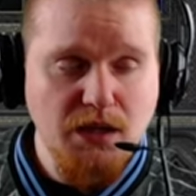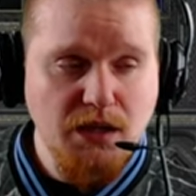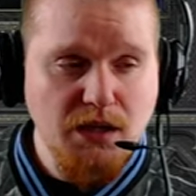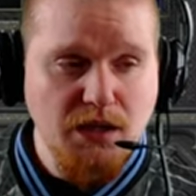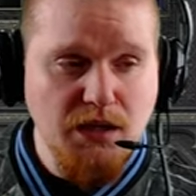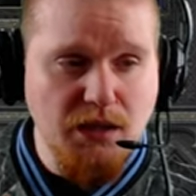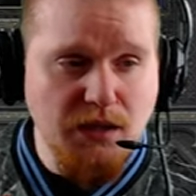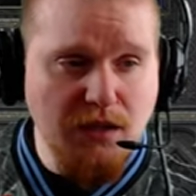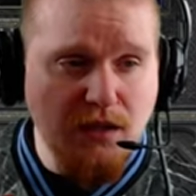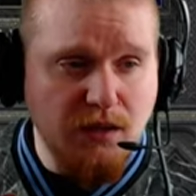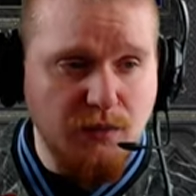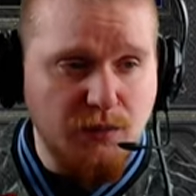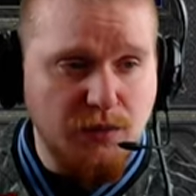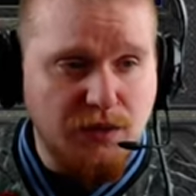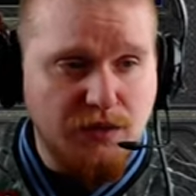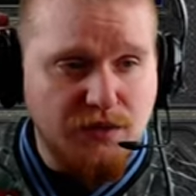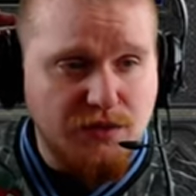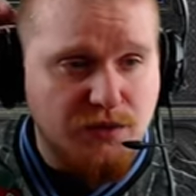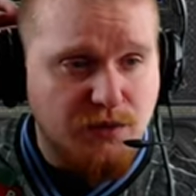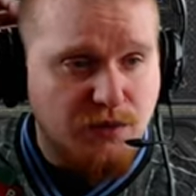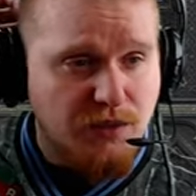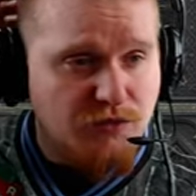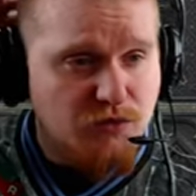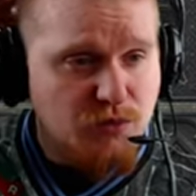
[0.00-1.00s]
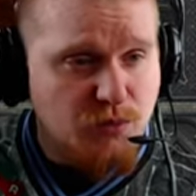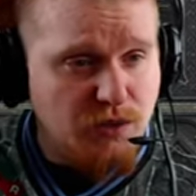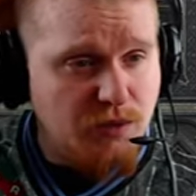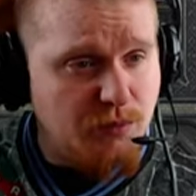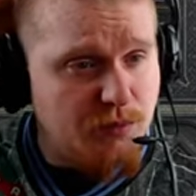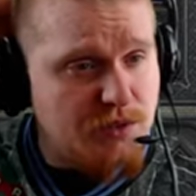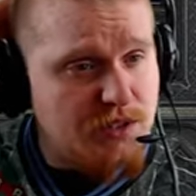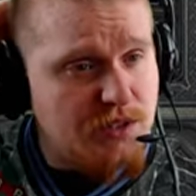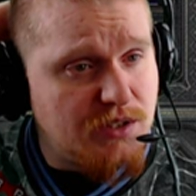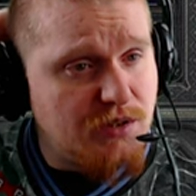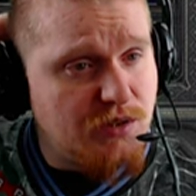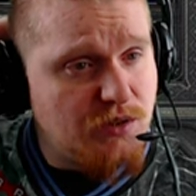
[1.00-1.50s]
Uh, we also have twenty
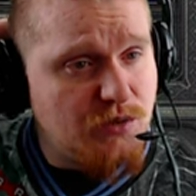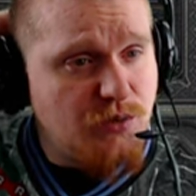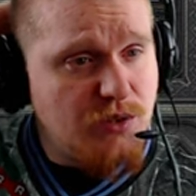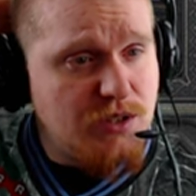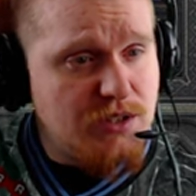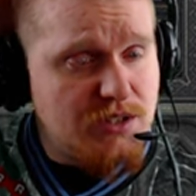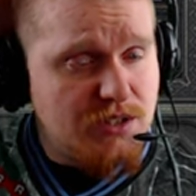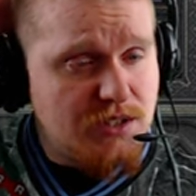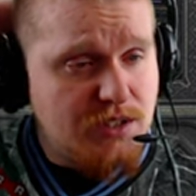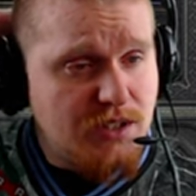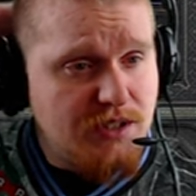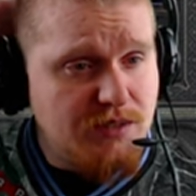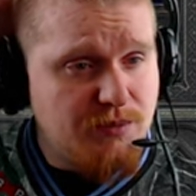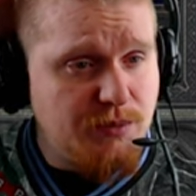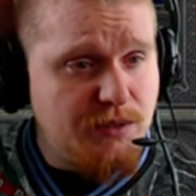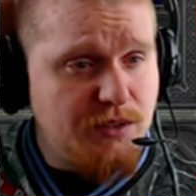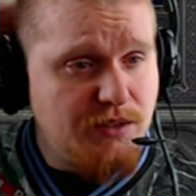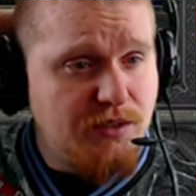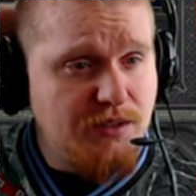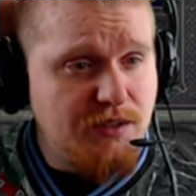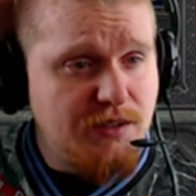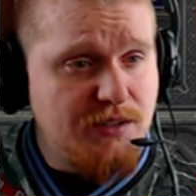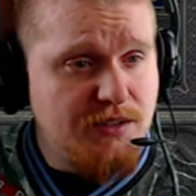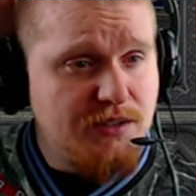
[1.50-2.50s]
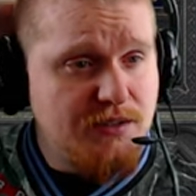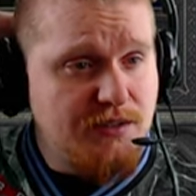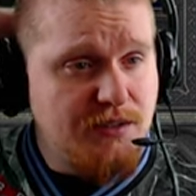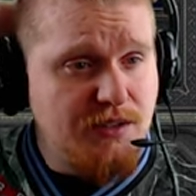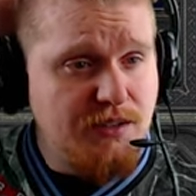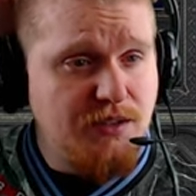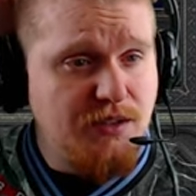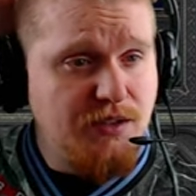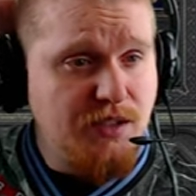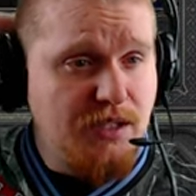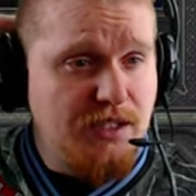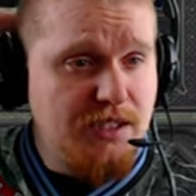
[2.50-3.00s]
percent increased attack speed on this
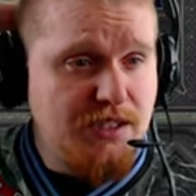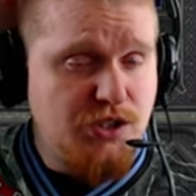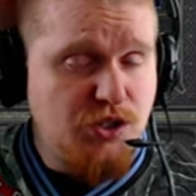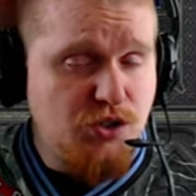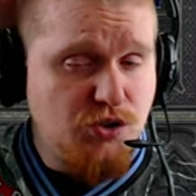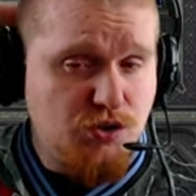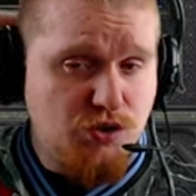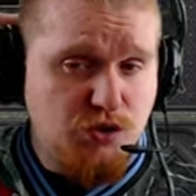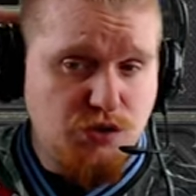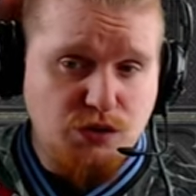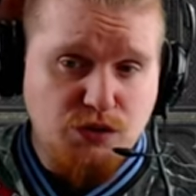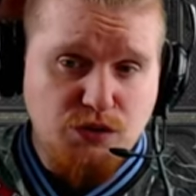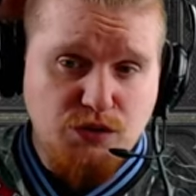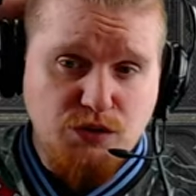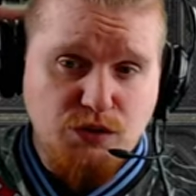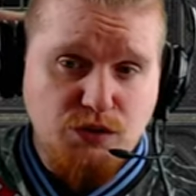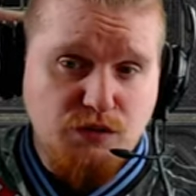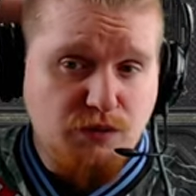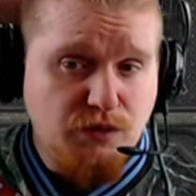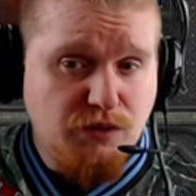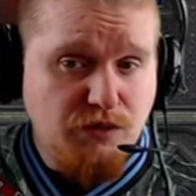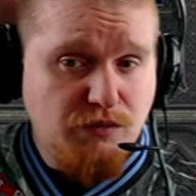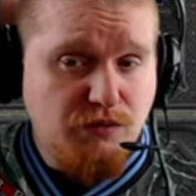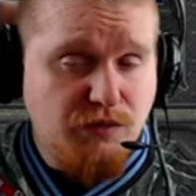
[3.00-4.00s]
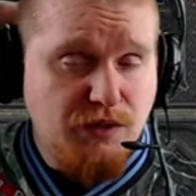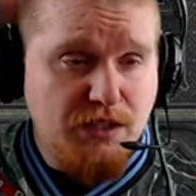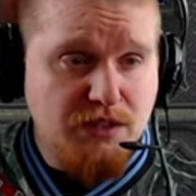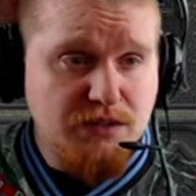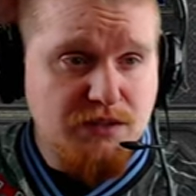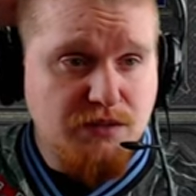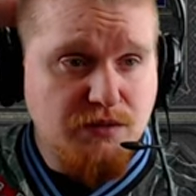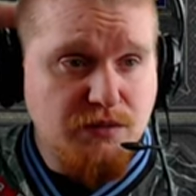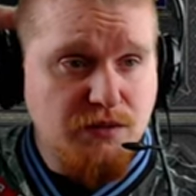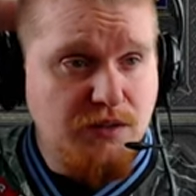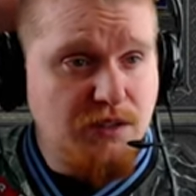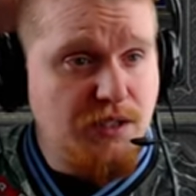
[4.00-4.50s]
in addition to the very
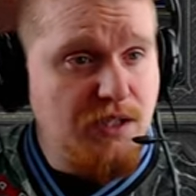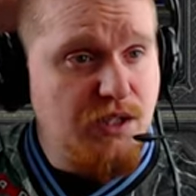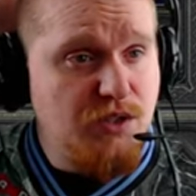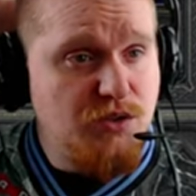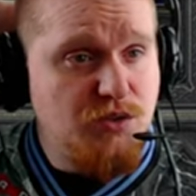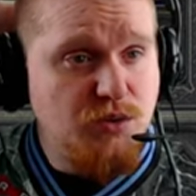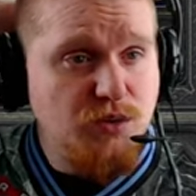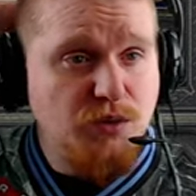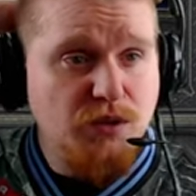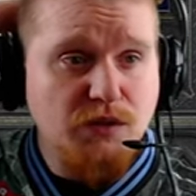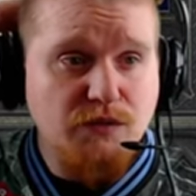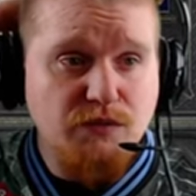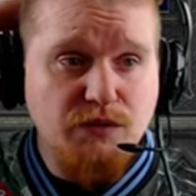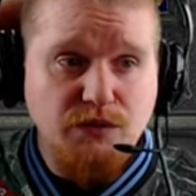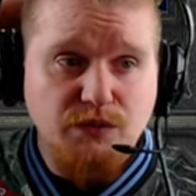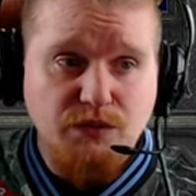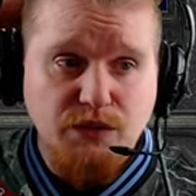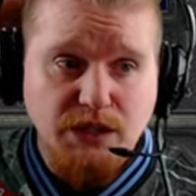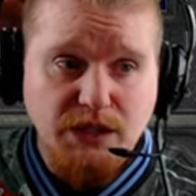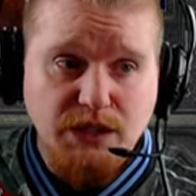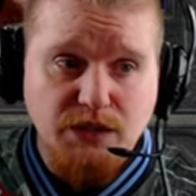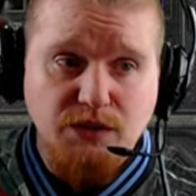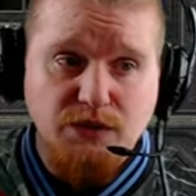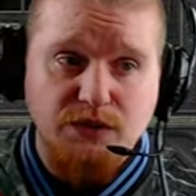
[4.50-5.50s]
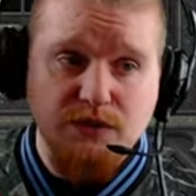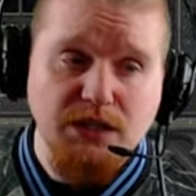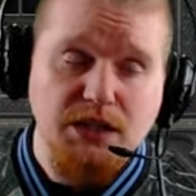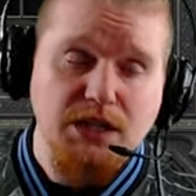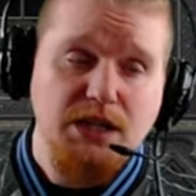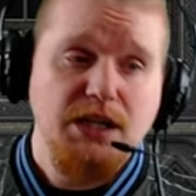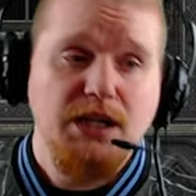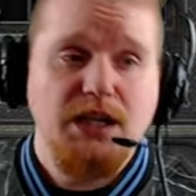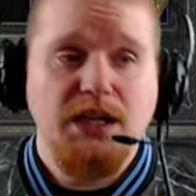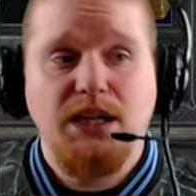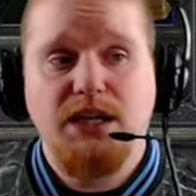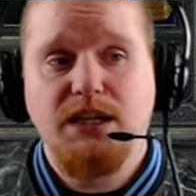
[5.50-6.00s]
fast nature of the flails,
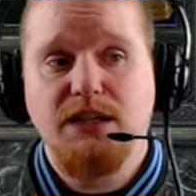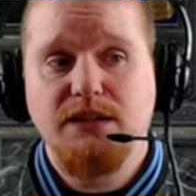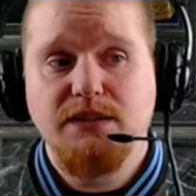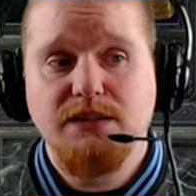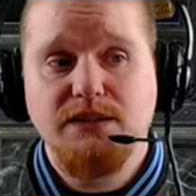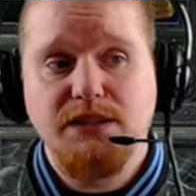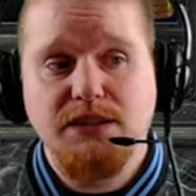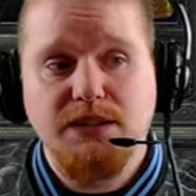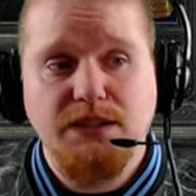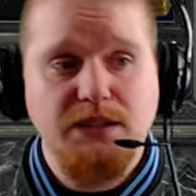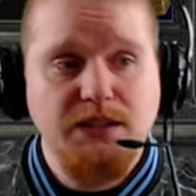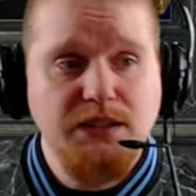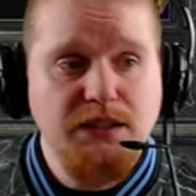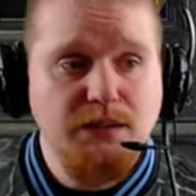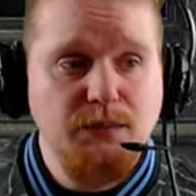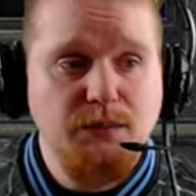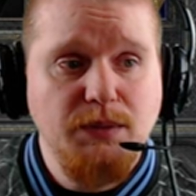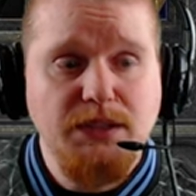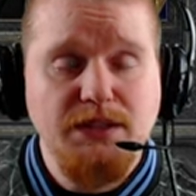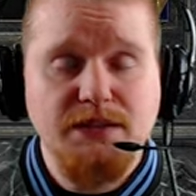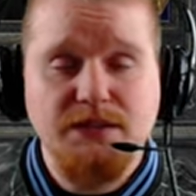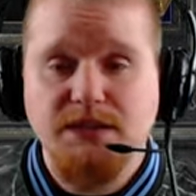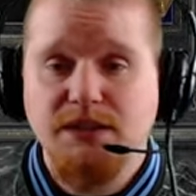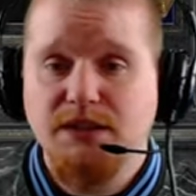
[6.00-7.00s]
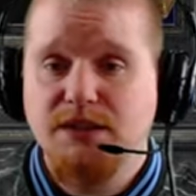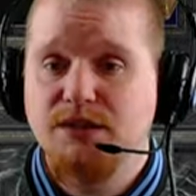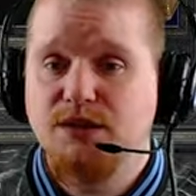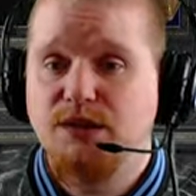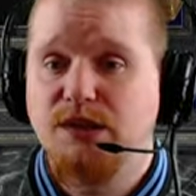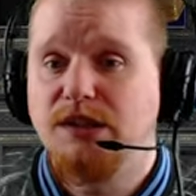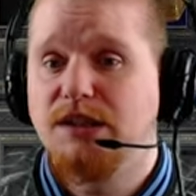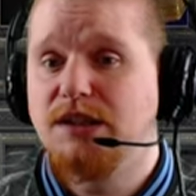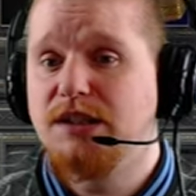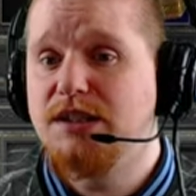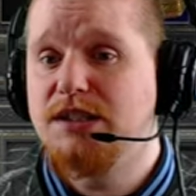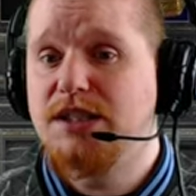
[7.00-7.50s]
and uh, and that means that it's
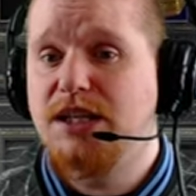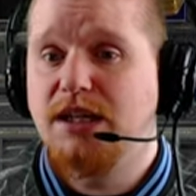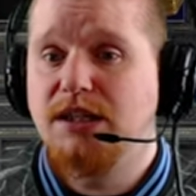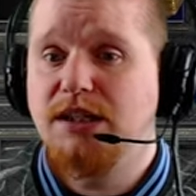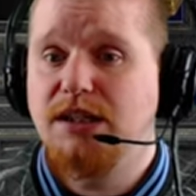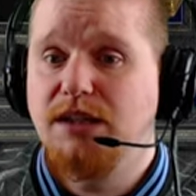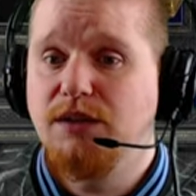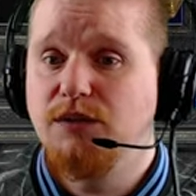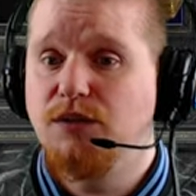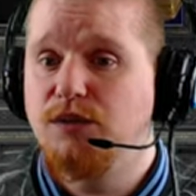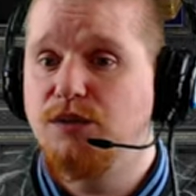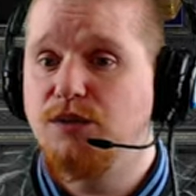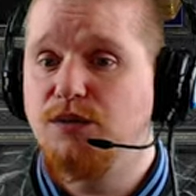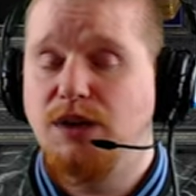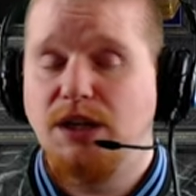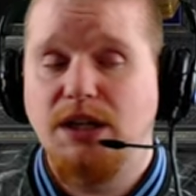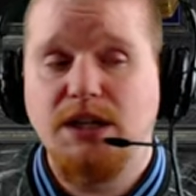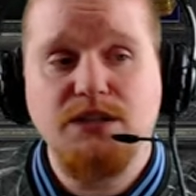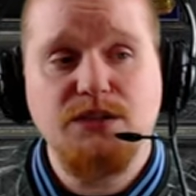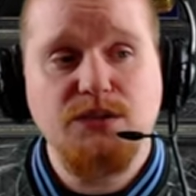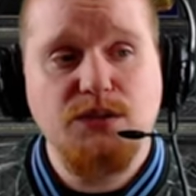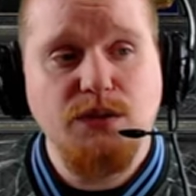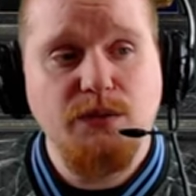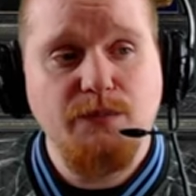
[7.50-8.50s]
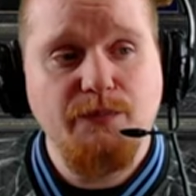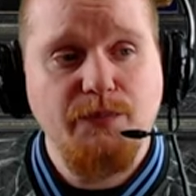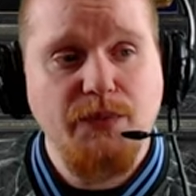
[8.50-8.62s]
going to attack even faster.